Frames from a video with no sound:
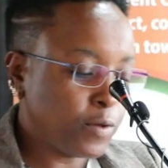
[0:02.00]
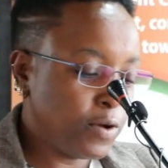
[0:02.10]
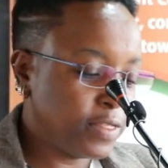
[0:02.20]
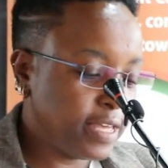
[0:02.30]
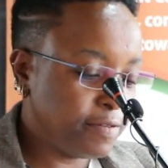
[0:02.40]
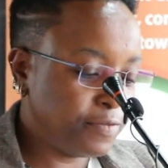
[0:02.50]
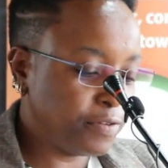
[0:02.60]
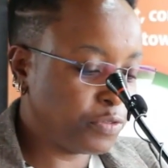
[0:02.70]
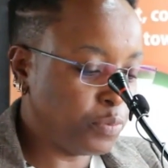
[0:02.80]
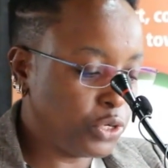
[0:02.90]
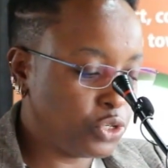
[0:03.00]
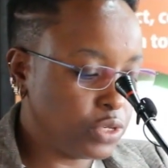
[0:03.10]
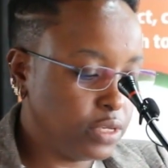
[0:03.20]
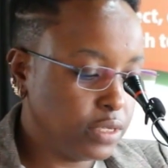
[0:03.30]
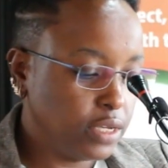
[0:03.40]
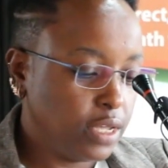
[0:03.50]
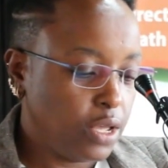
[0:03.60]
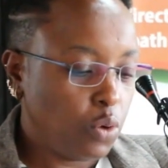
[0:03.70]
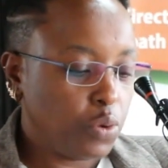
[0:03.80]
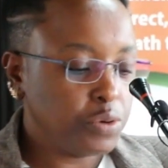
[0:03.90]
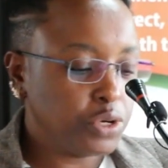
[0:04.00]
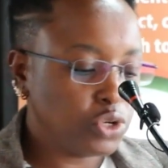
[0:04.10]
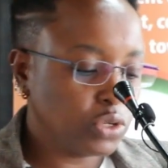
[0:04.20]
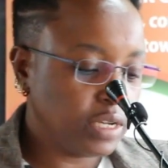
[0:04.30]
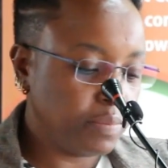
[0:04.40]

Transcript: On the 5th module, when we talked